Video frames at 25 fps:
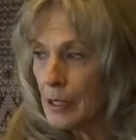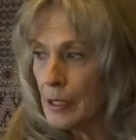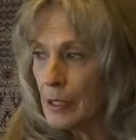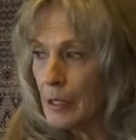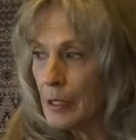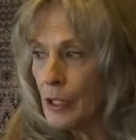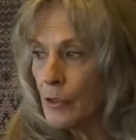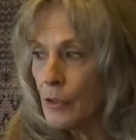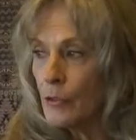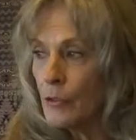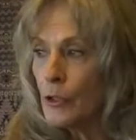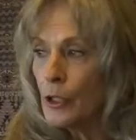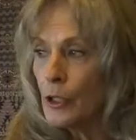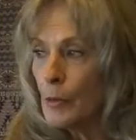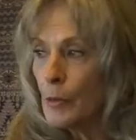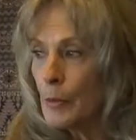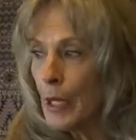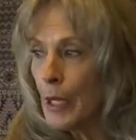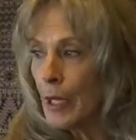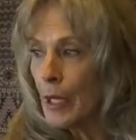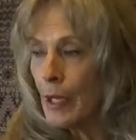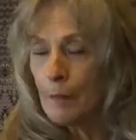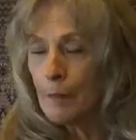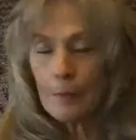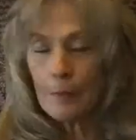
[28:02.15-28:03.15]
that you've heard
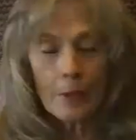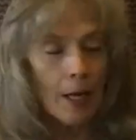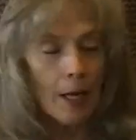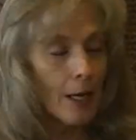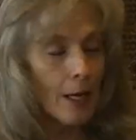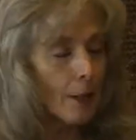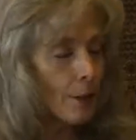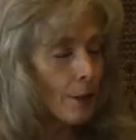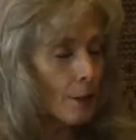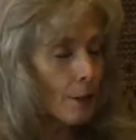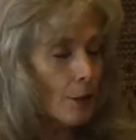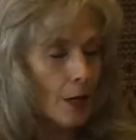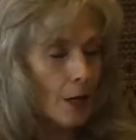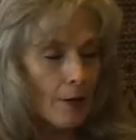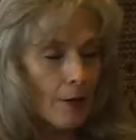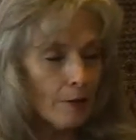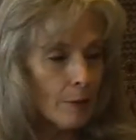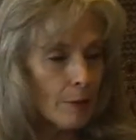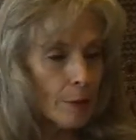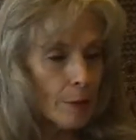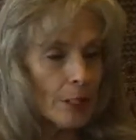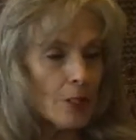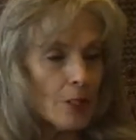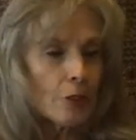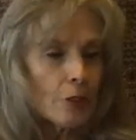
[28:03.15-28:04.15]
about, I'm, i know
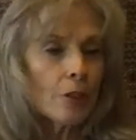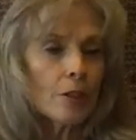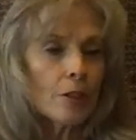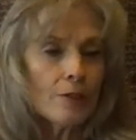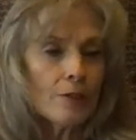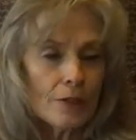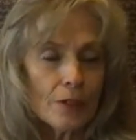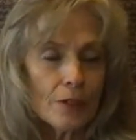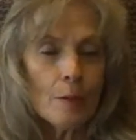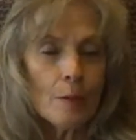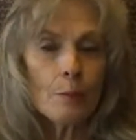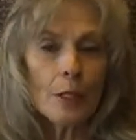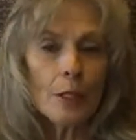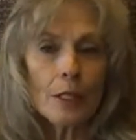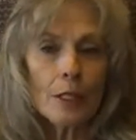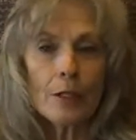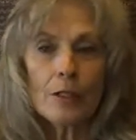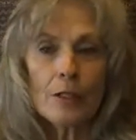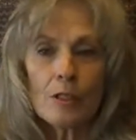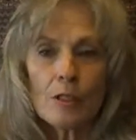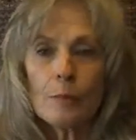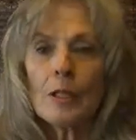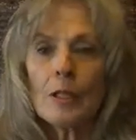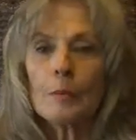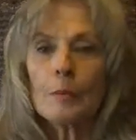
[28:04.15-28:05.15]
everybody's heard of somebody
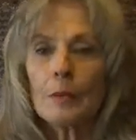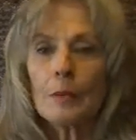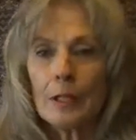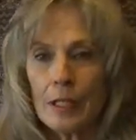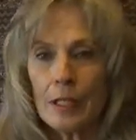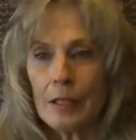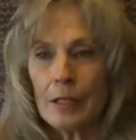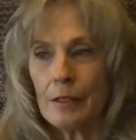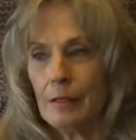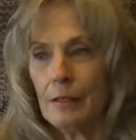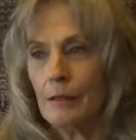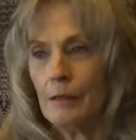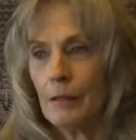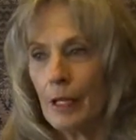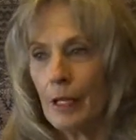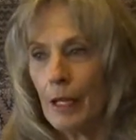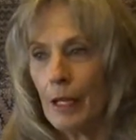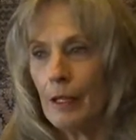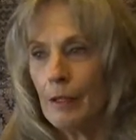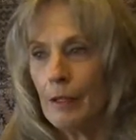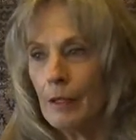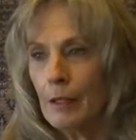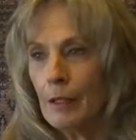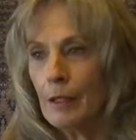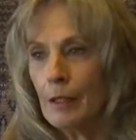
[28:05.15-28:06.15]
who's been molested,
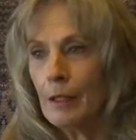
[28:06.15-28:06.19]
okay?